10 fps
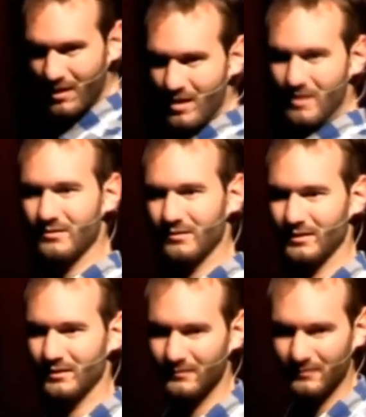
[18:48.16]

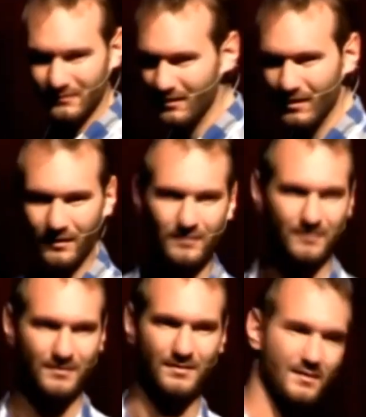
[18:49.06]
ugly. No,
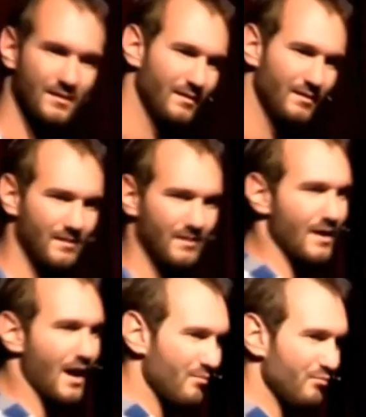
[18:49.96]

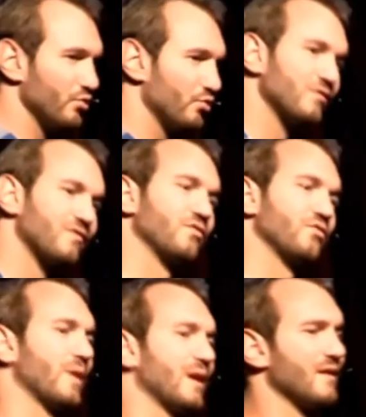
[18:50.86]
I'm beautiful
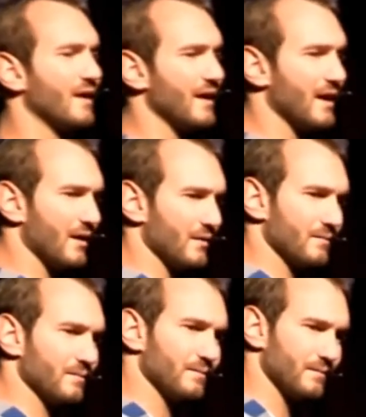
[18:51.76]
the way that I am.
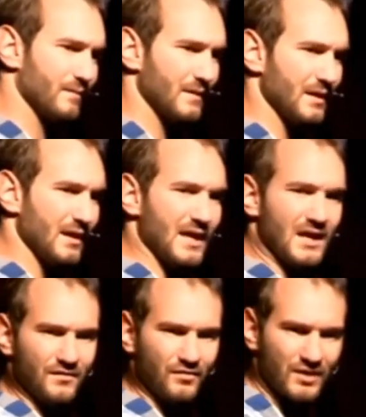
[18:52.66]

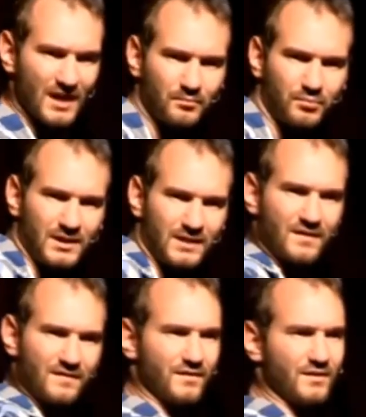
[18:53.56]
And if you can't believe
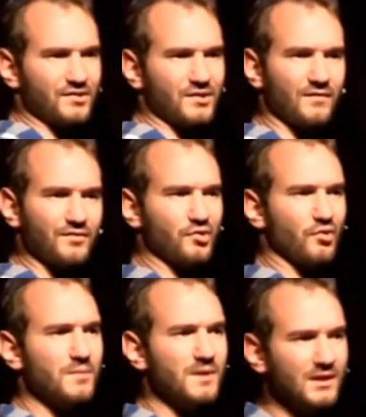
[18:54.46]
that for yourself, so
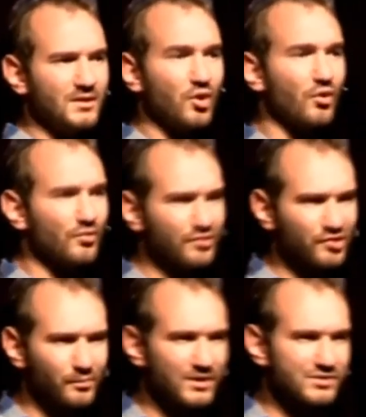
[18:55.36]
many girls
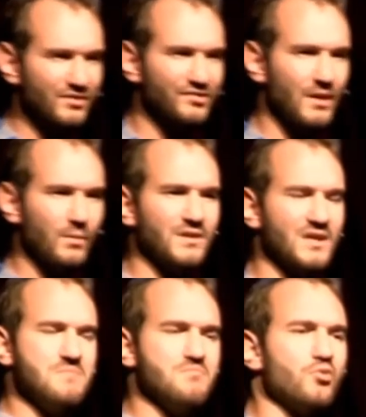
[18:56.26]
especially stay with
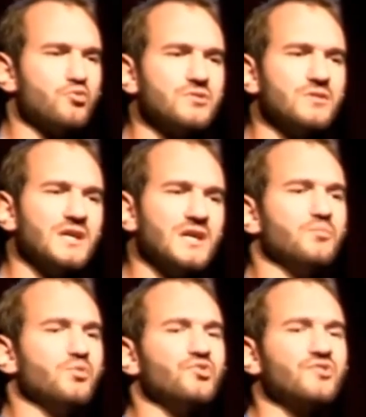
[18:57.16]
their emotionally
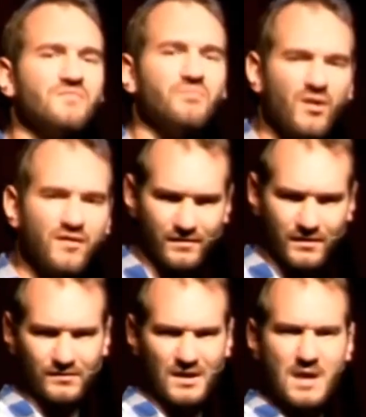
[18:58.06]
abusive
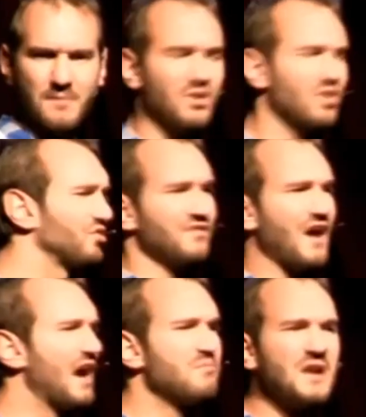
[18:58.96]
boyfriends. Because if
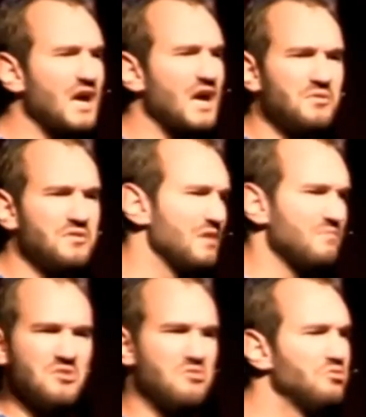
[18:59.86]
I break up with
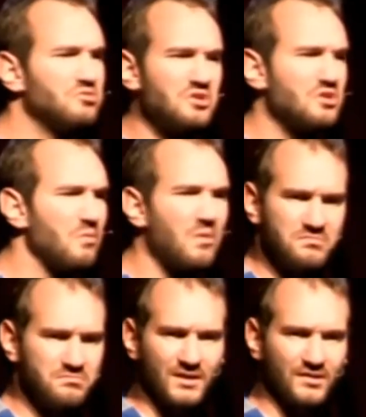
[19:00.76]
him, then who's going to
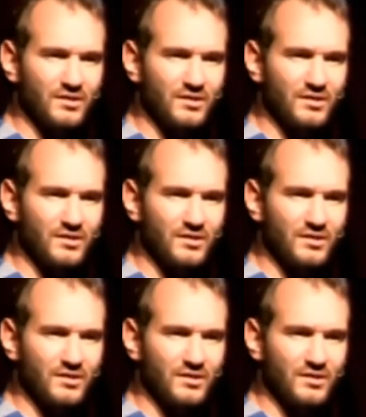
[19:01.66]
want me?